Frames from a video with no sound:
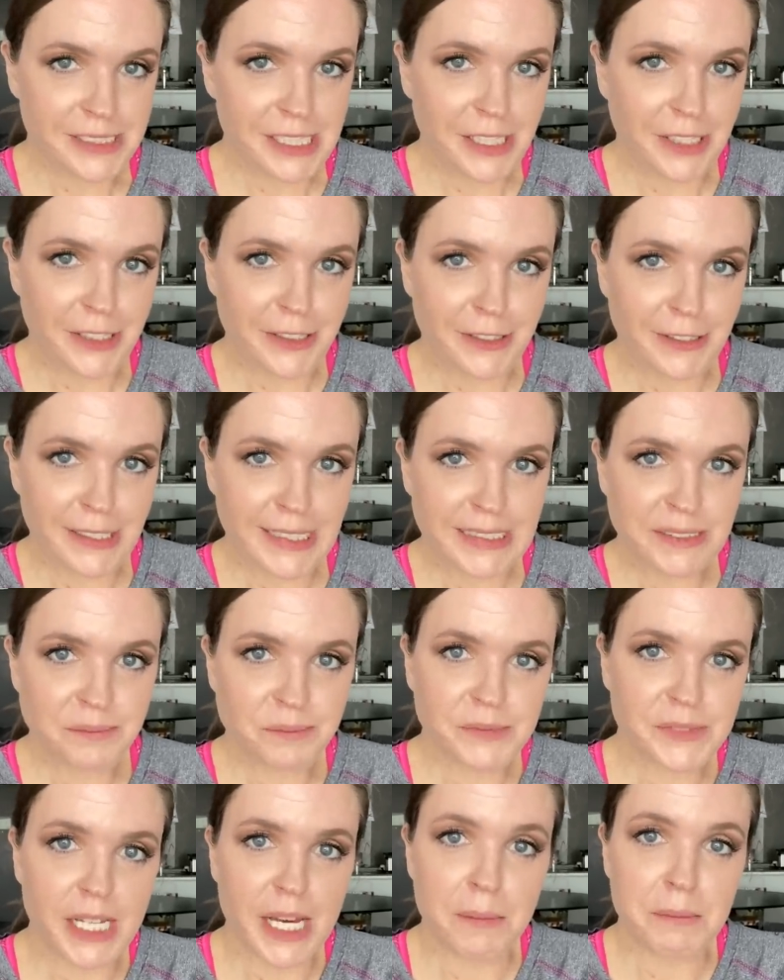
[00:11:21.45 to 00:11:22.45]
Clearly,
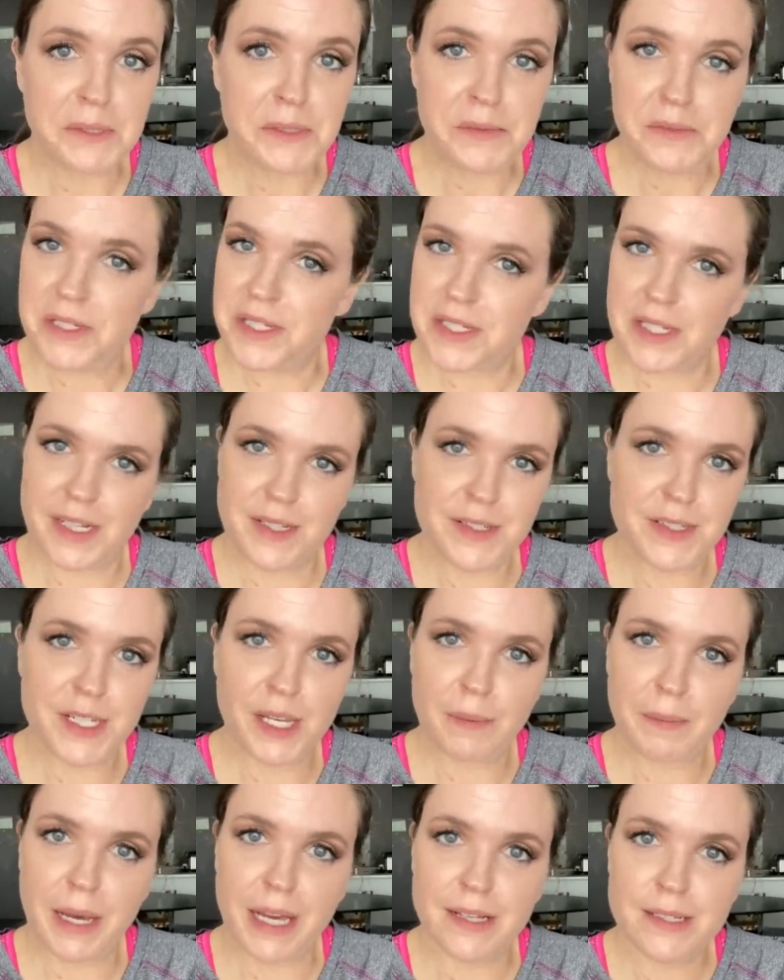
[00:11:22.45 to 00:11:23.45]
I'm a
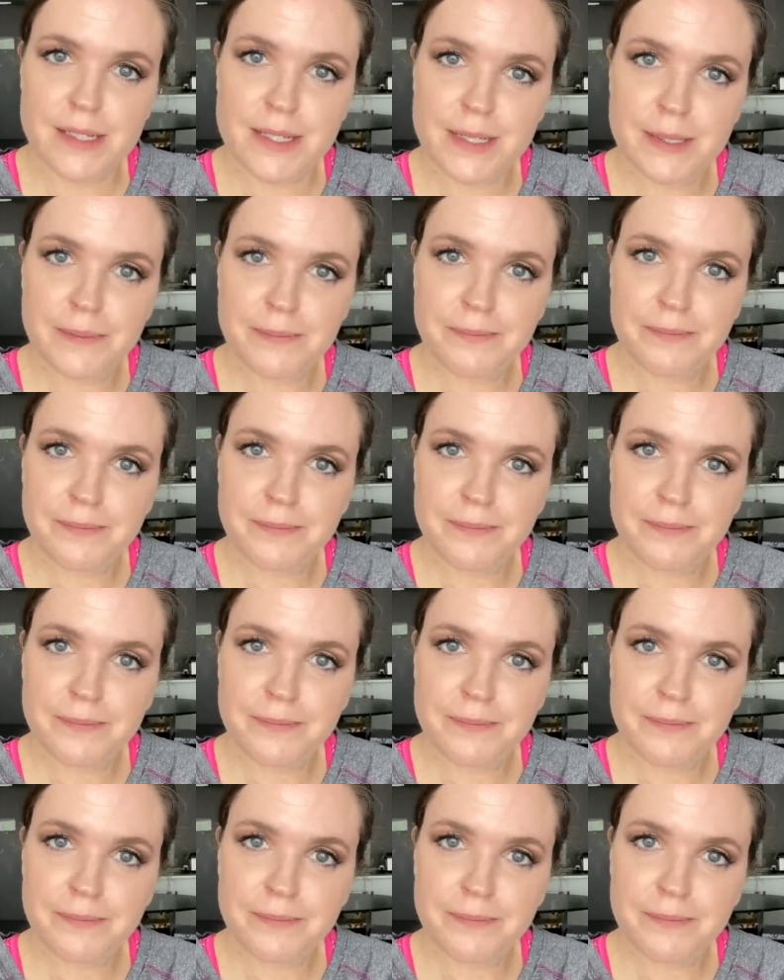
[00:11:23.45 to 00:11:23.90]
disgusting mess.